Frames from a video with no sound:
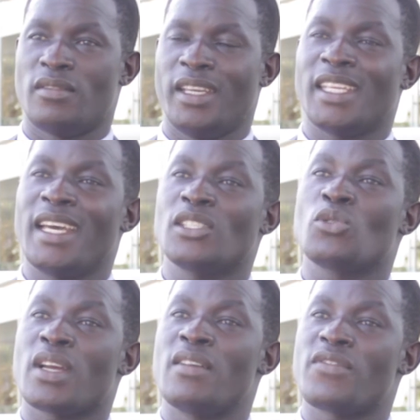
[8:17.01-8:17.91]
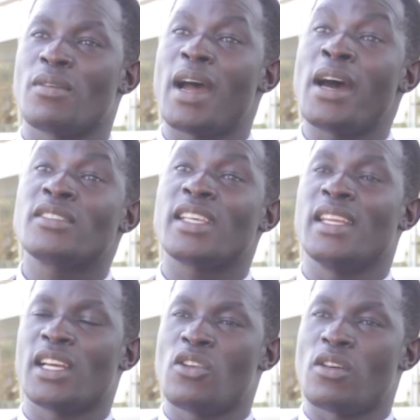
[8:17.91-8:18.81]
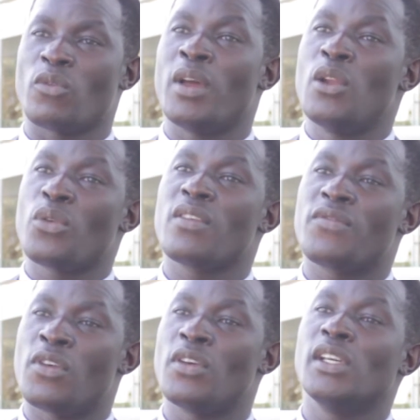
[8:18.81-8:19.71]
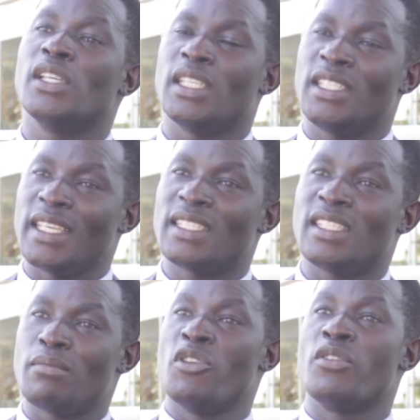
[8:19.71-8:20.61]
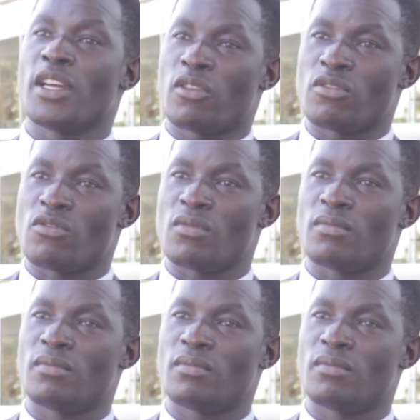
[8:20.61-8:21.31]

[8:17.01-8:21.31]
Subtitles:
It has to come from outside the court. We're looking for justice beyond the courtroom.